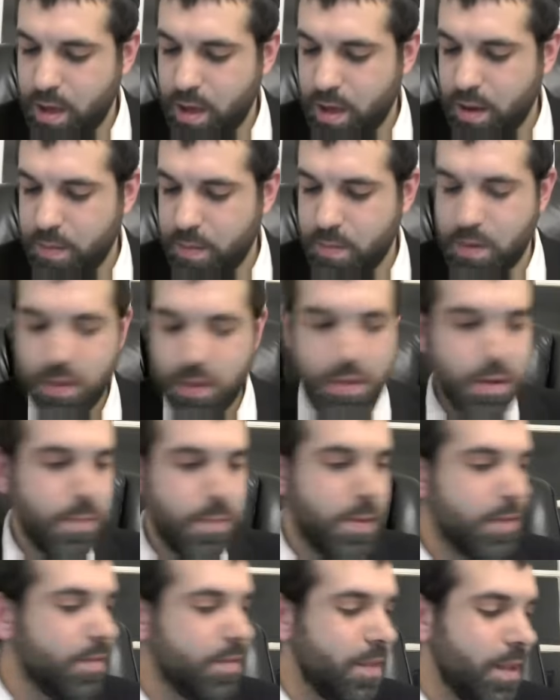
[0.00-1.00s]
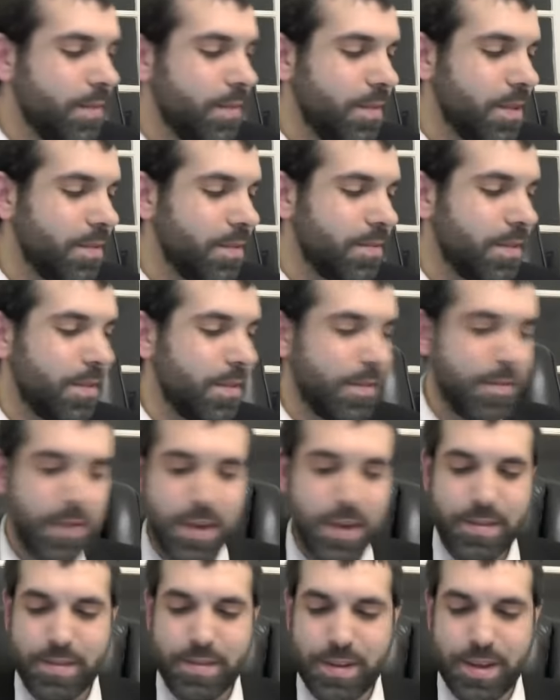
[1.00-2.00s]
Um, the Beis HaLevi though says a
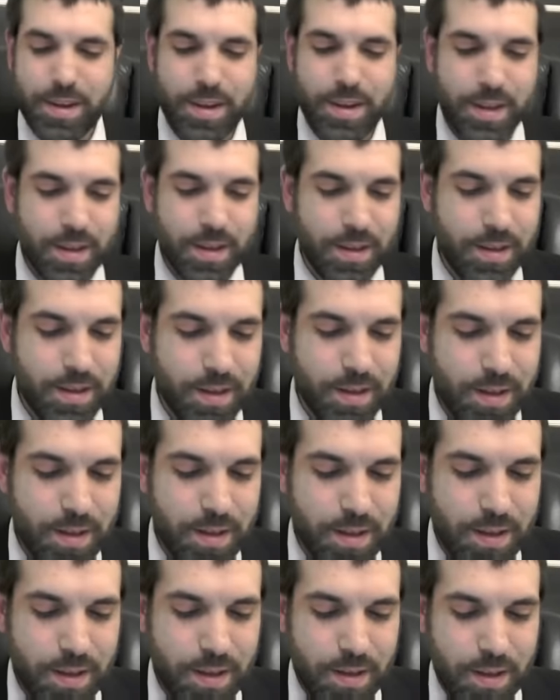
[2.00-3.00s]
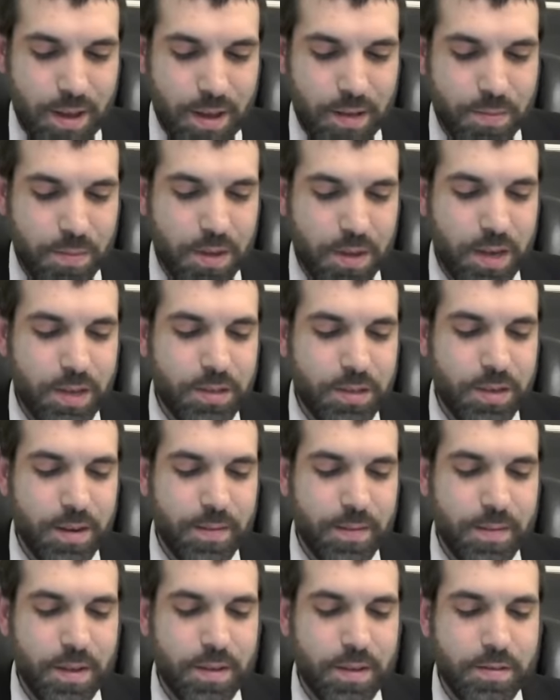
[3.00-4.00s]
fascinating explanation
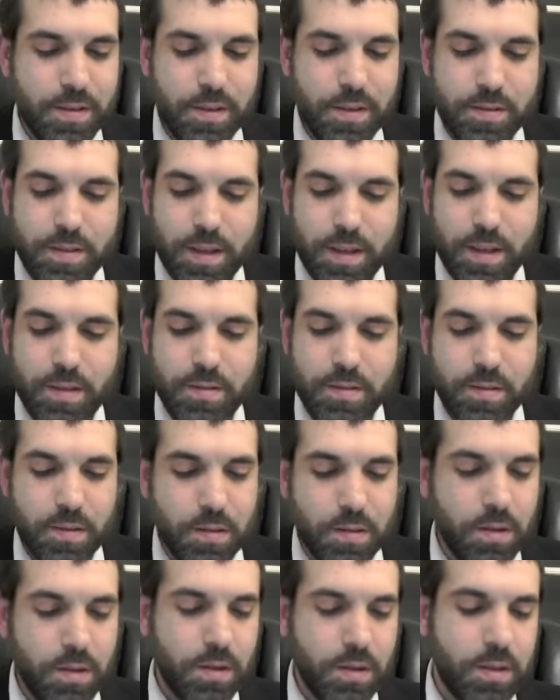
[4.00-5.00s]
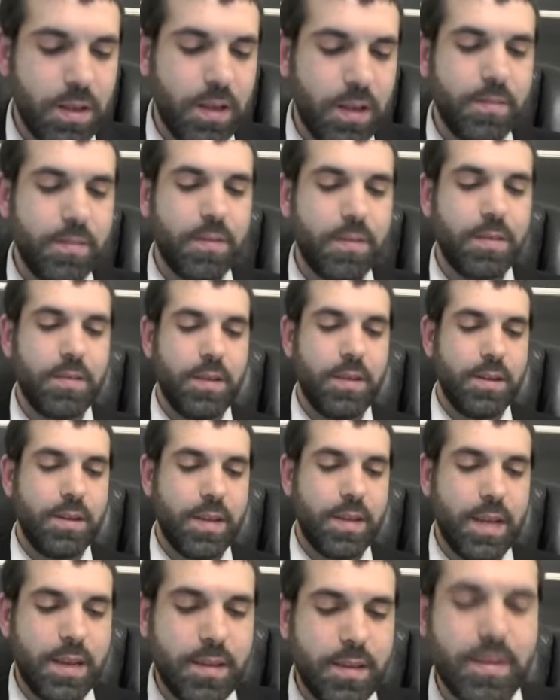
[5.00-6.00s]
of this. He says, "Look, the evil
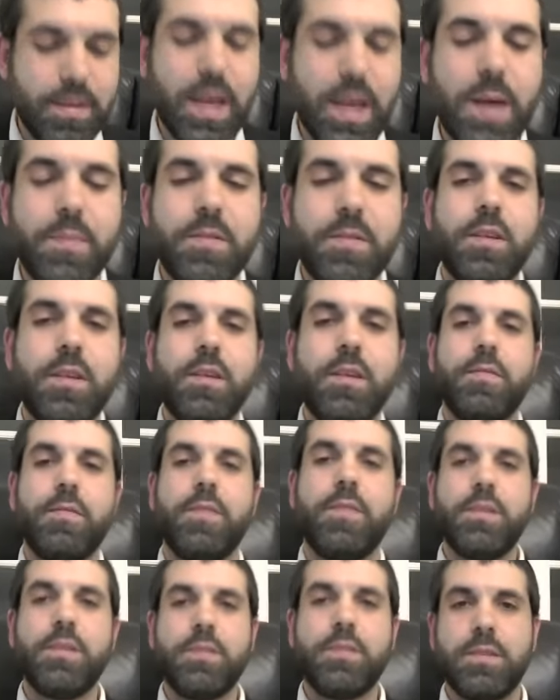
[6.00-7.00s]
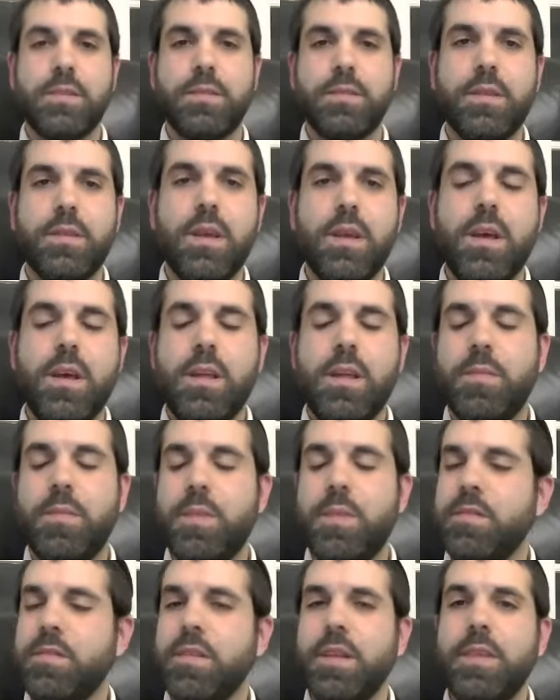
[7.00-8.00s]
intent is opposite your faces." The
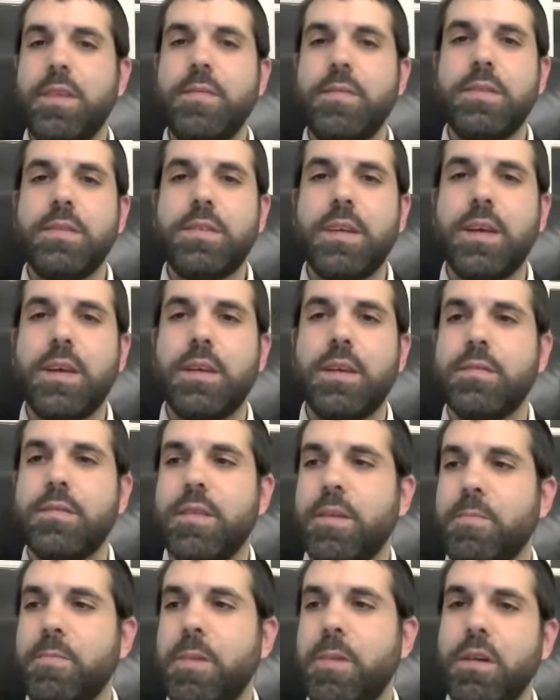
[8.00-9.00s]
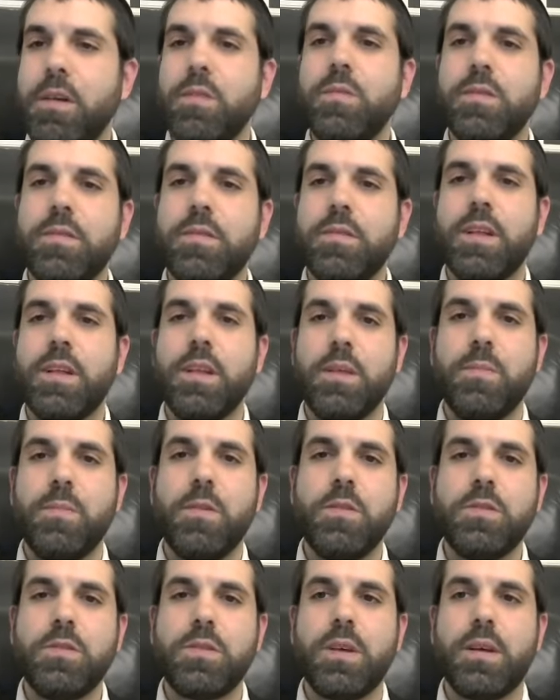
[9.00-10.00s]
Beis HaLevi says that Paro was telling
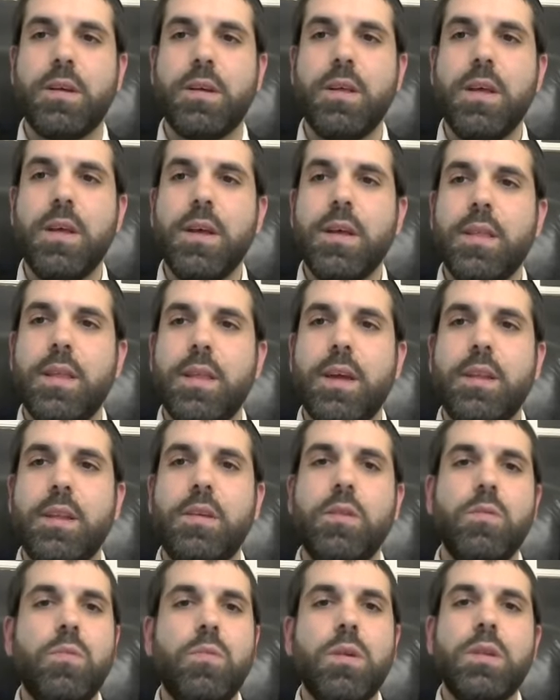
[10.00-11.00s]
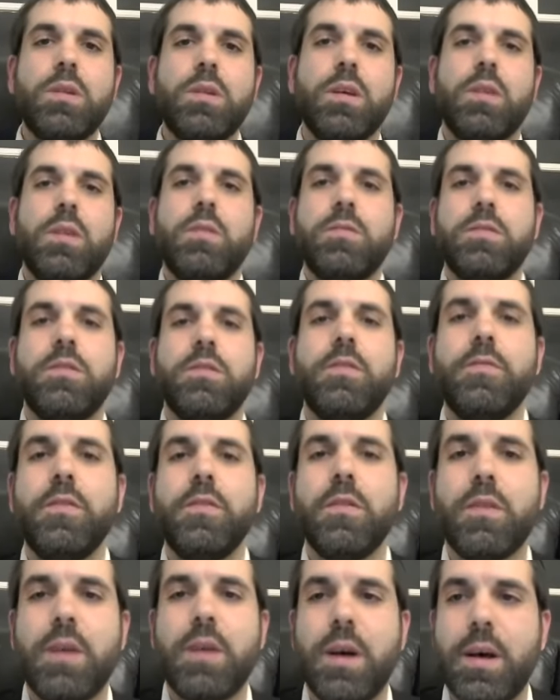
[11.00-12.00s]
Moshe that you want to go serve
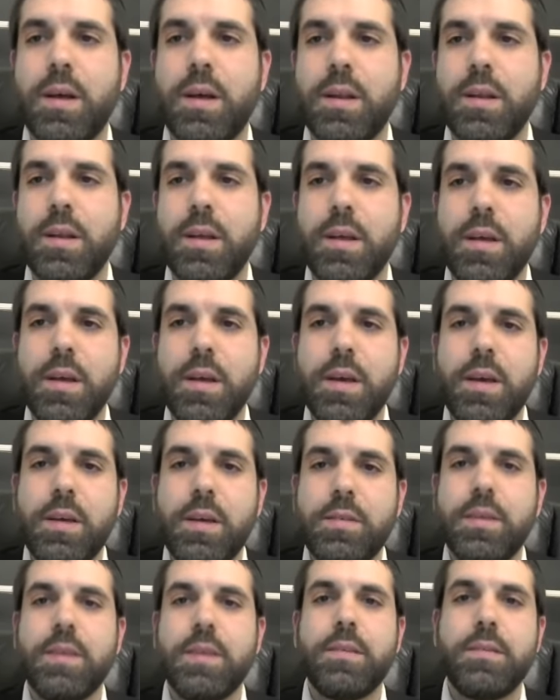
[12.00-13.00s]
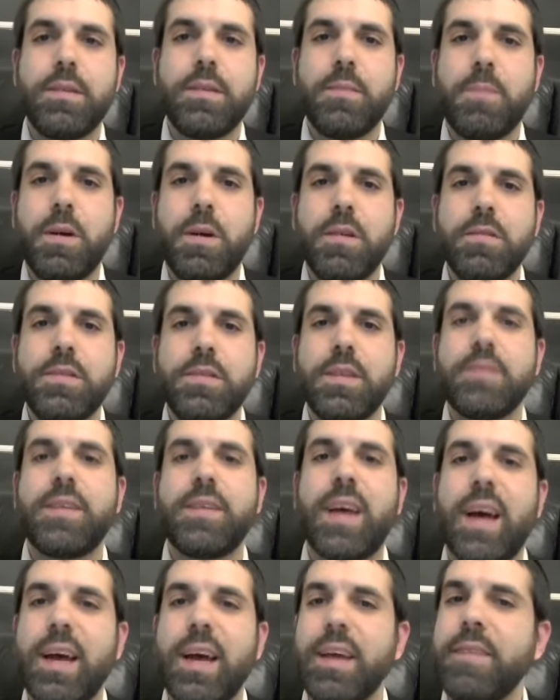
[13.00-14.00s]
your God. He says, Paro says,
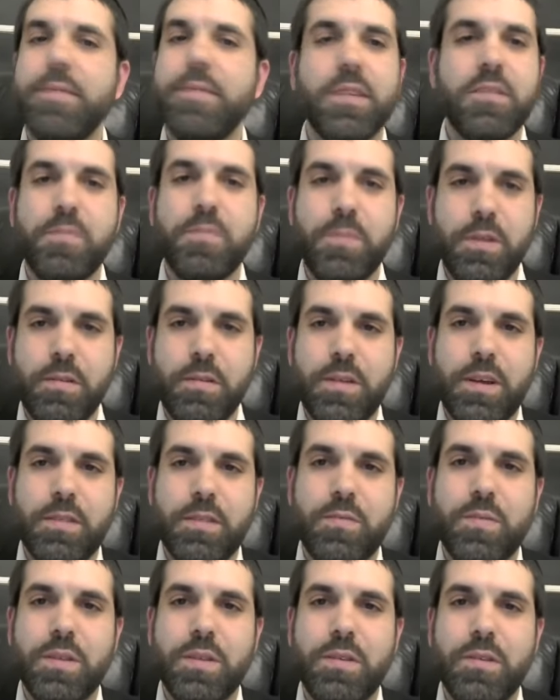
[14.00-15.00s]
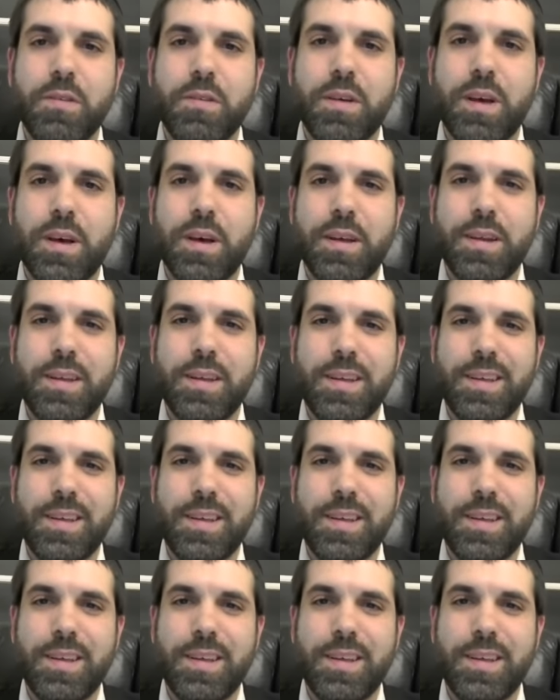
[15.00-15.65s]
"I have experience with your God."